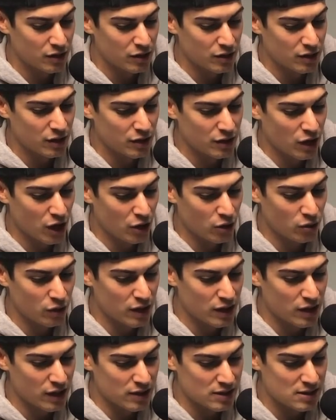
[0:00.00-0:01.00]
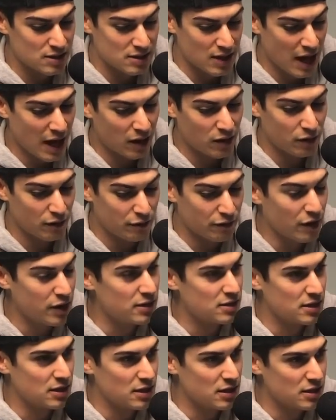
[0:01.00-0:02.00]
not only the
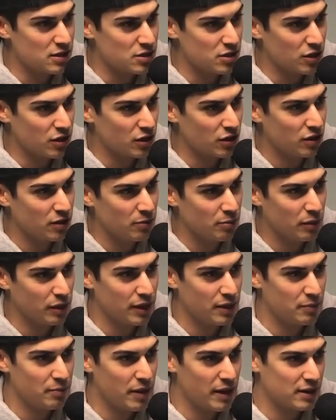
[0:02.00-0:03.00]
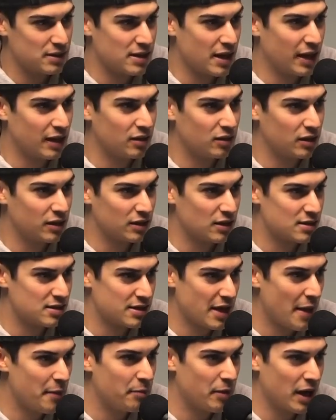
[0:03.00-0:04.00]
sacrificing easier, but it makes handling the
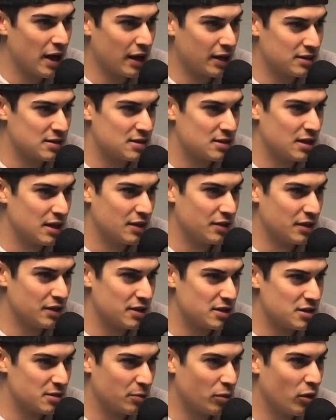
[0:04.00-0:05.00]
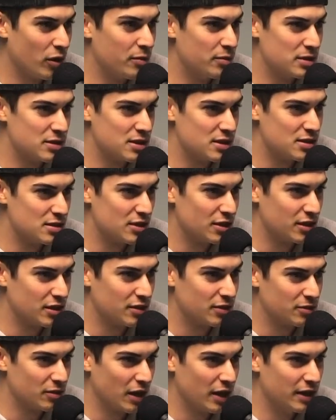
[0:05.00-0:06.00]
setbacks and the disappointments easier,
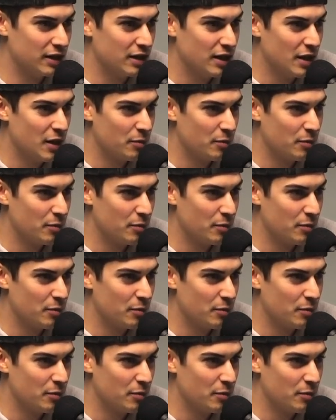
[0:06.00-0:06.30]
right? Yeah.